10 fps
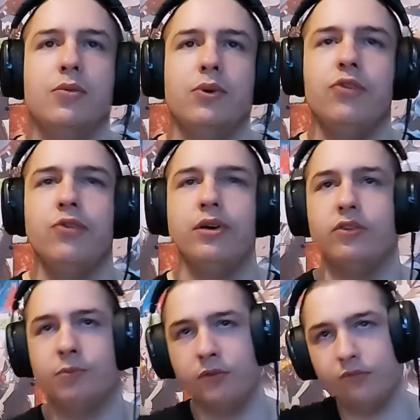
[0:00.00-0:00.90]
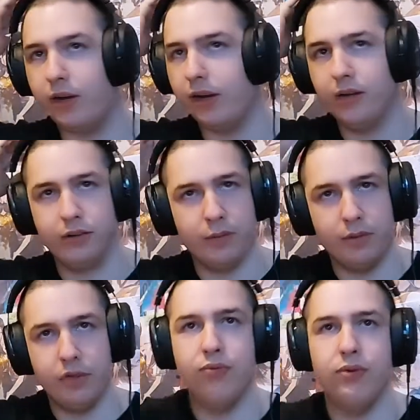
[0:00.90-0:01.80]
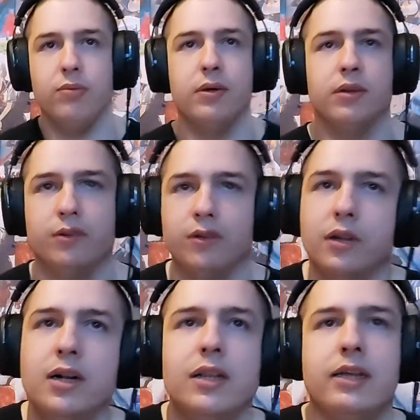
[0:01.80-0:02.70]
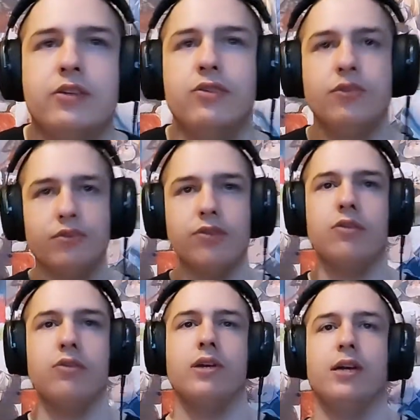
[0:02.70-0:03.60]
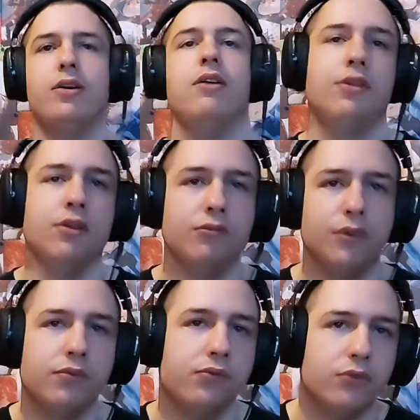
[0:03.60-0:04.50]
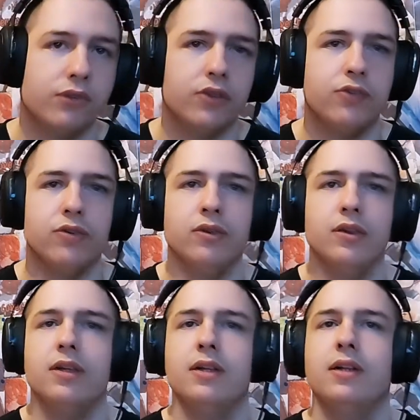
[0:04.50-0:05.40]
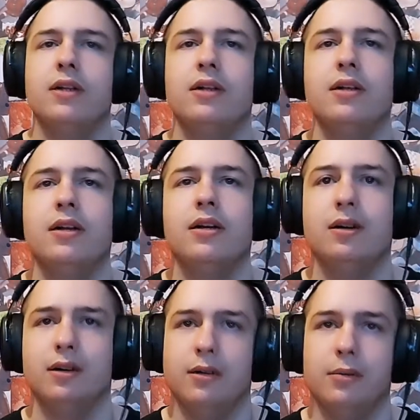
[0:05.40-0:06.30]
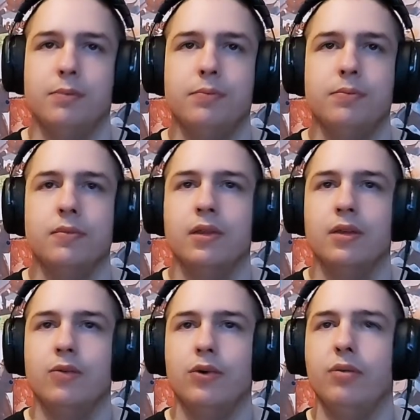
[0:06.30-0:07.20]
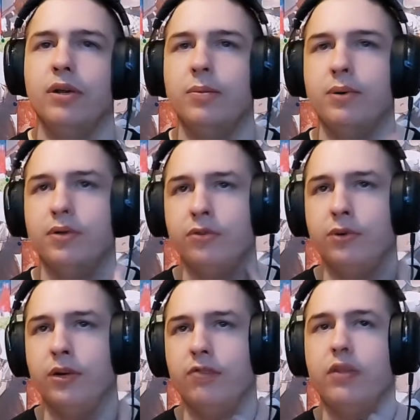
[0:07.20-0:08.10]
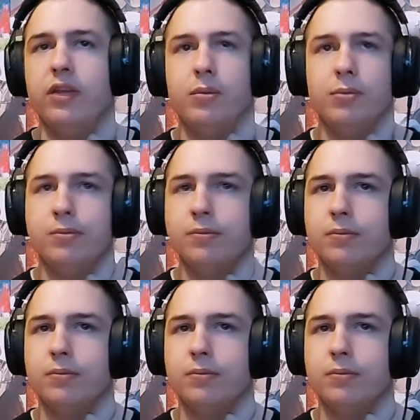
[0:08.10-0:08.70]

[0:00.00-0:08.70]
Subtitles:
What is your attachment style? Can I play to friend or partner? Anxious, avoidant, fearful, secure, Worried about the partner will leave them.